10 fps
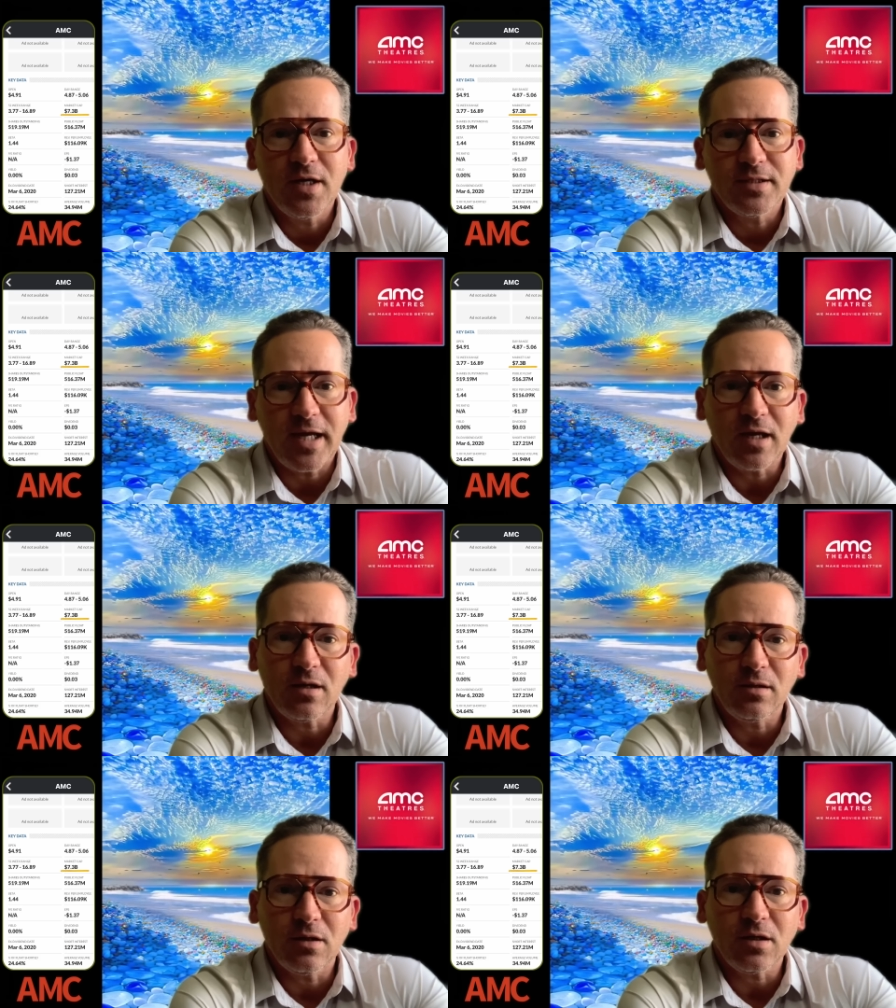Take a
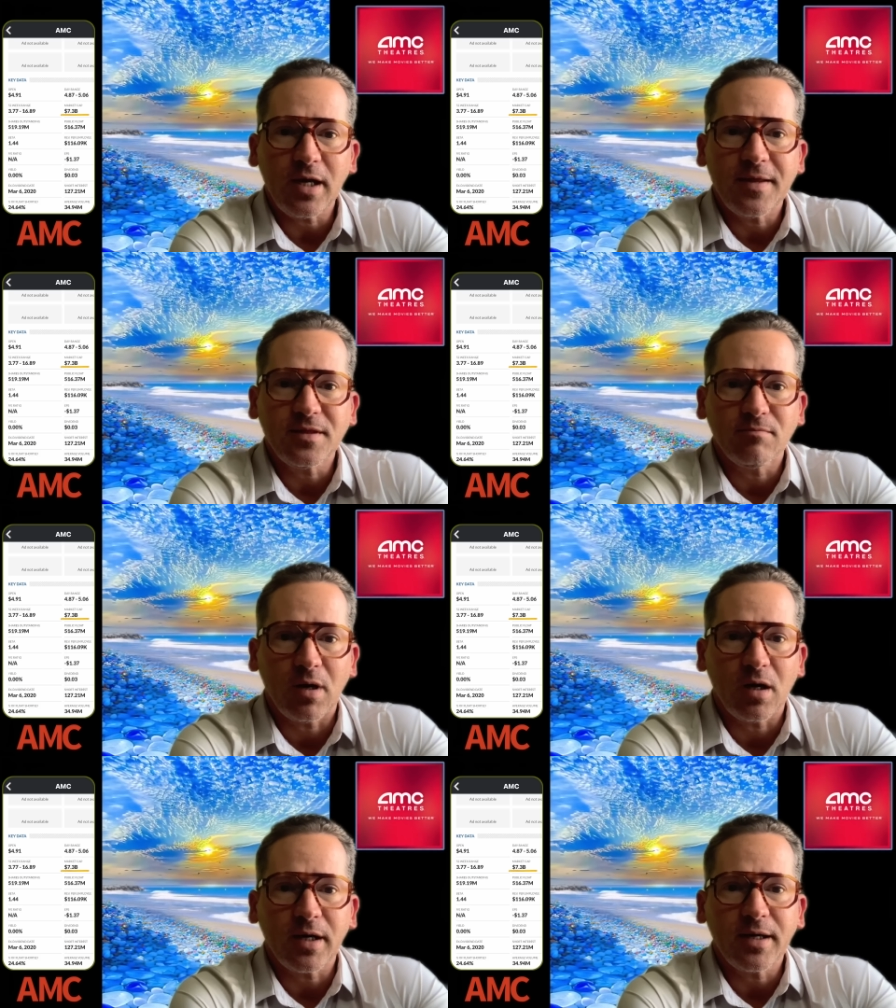look at the
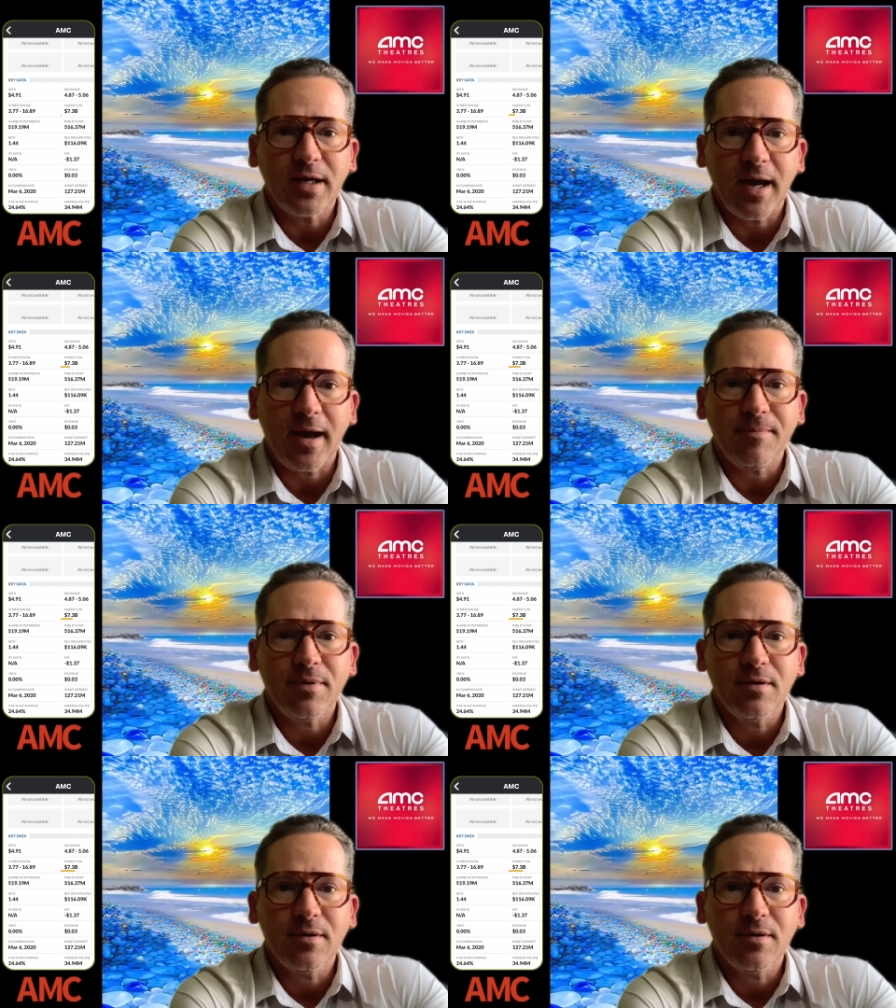market cap